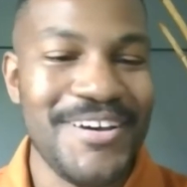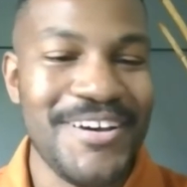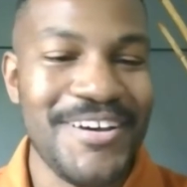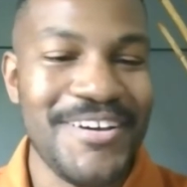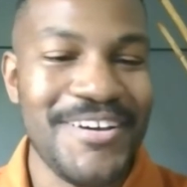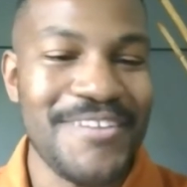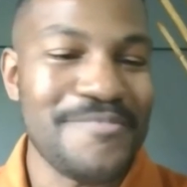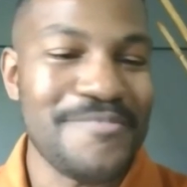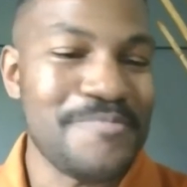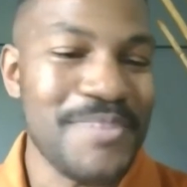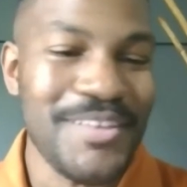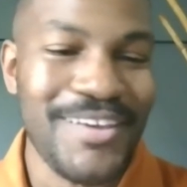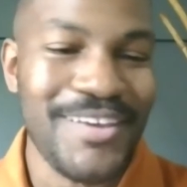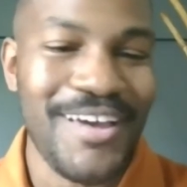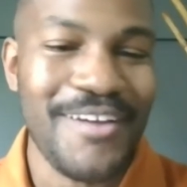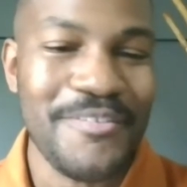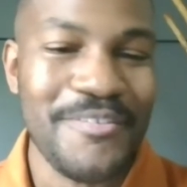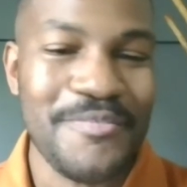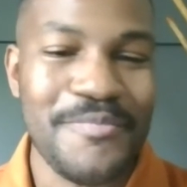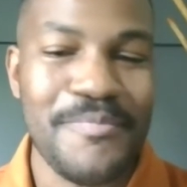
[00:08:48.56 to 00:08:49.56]
of milk
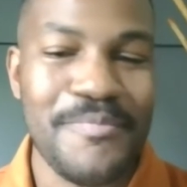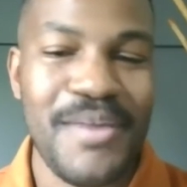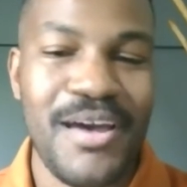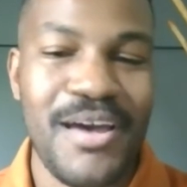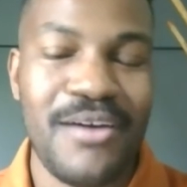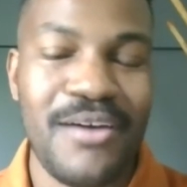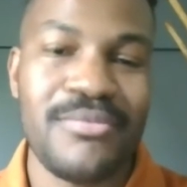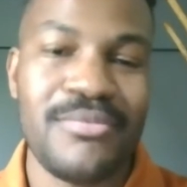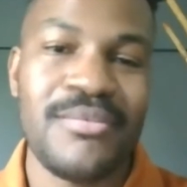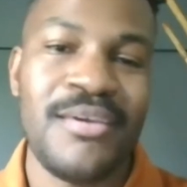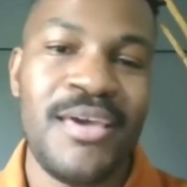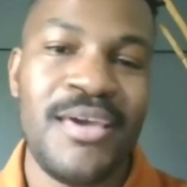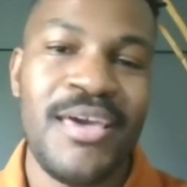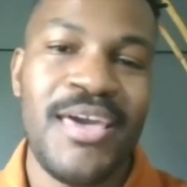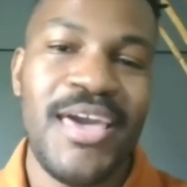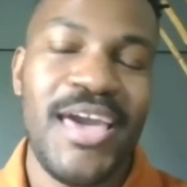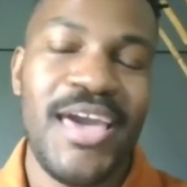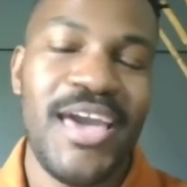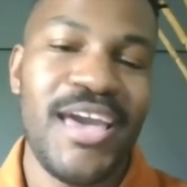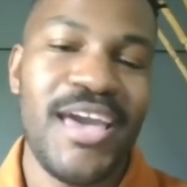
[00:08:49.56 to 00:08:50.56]
out of the mouth,
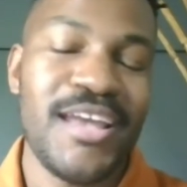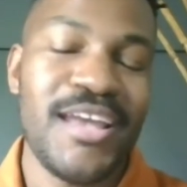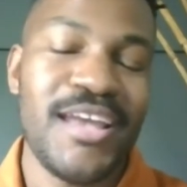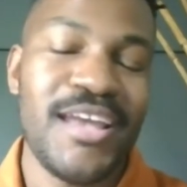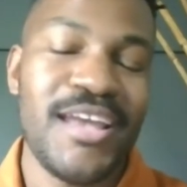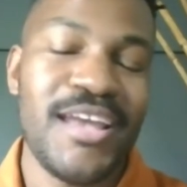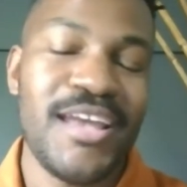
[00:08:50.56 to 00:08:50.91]
and